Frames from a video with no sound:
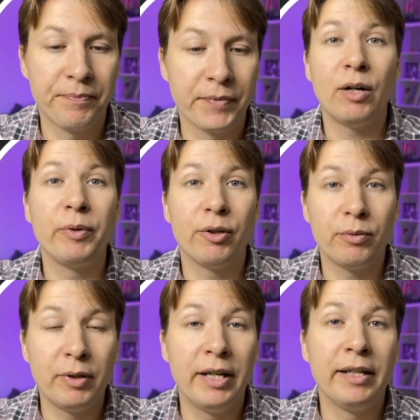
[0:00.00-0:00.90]
Now we
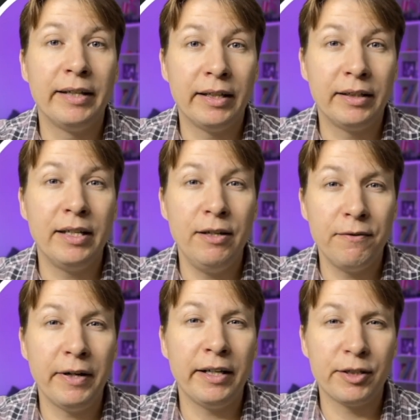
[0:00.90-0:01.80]
know that
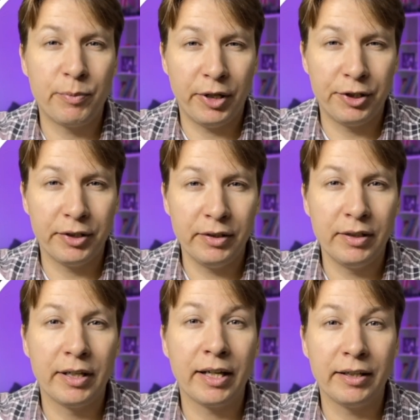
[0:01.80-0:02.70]
if an expression
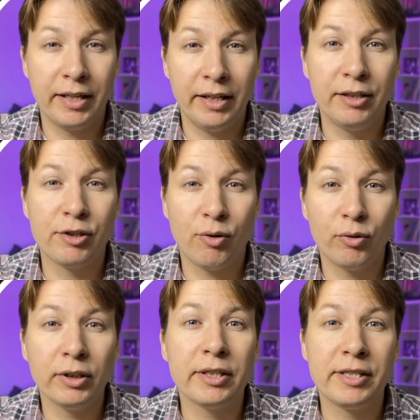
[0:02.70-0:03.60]
contains
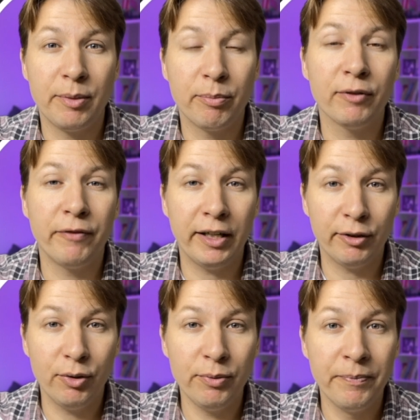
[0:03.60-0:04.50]
only simple
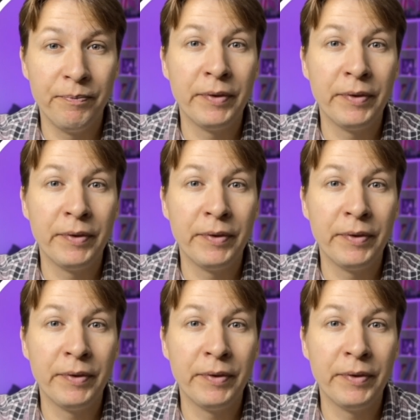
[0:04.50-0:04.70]
value,